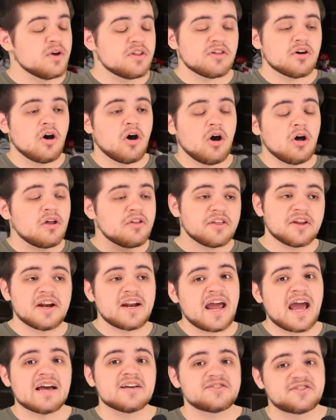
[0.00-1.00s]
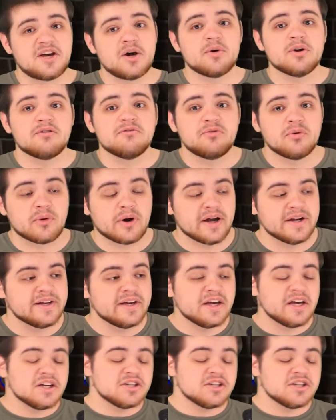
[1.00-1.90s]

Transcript: with all that it has going for it,